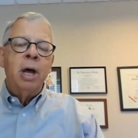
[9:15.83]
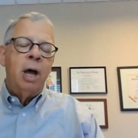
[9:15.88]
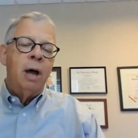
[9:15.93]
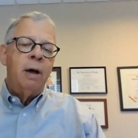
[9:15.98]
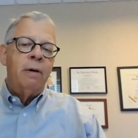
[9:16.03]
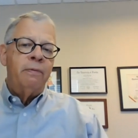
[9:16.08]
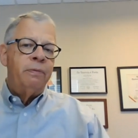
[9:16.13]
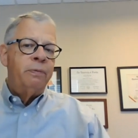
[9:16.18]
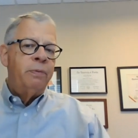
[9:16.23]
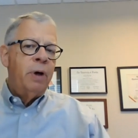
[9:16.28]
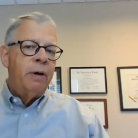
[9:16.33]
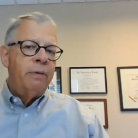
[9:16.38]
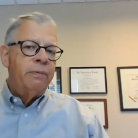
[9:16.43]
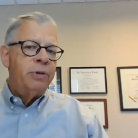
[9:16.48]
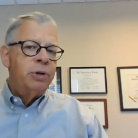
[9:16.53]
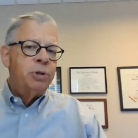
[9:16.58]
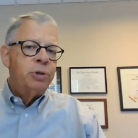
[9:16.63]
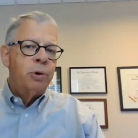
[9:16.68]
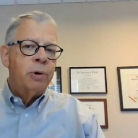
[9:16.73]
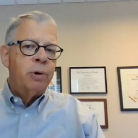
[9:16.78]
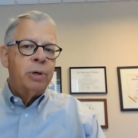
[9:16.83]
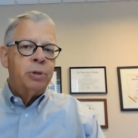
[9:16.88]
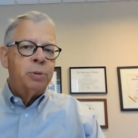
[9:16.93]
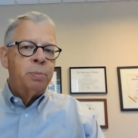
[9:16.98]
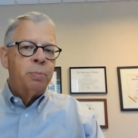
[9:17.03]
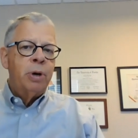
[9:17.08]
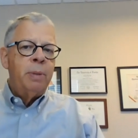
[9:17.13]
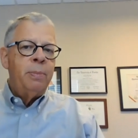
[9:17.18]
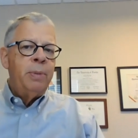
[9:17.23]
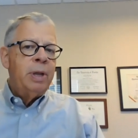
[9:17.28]
of of insurance
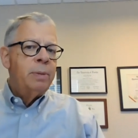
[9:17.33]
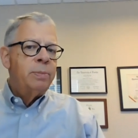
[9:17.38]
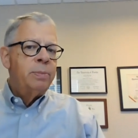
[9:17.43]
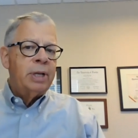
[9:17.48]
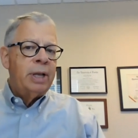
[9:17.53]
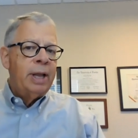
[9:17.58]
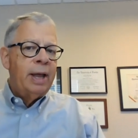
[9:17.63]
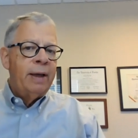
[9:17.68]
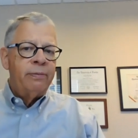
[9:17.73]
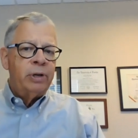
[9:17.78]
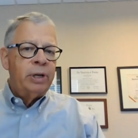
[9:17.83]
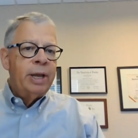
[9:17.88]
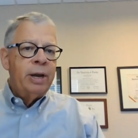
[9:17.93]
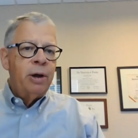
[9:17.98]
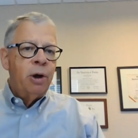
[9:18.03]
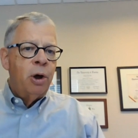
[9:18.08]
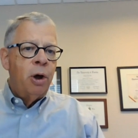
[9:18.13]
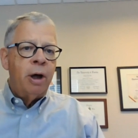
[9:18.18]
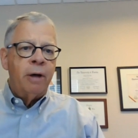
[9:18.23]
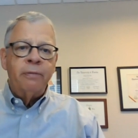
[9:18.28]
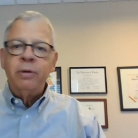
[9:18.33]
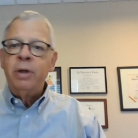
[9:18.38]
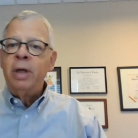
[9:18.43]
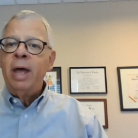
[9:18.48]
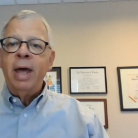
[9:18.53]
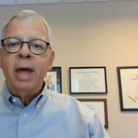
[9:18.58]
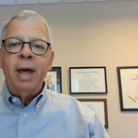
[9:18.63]
premiums leveling off.